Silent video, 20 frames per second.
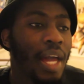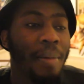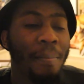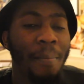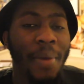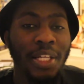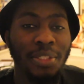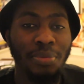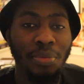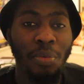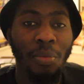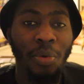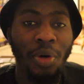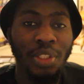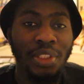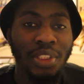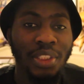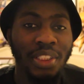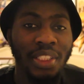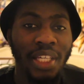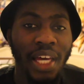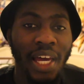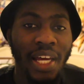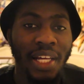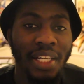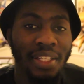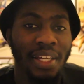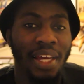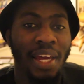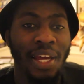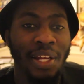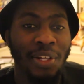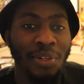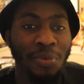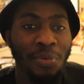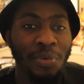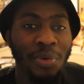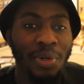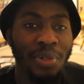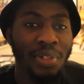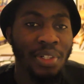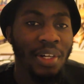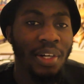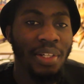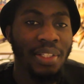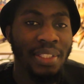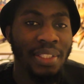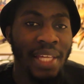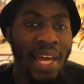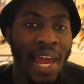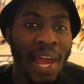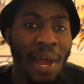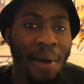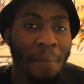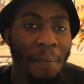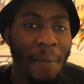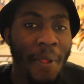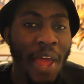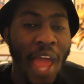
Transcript: makes me more sad, and goddamn,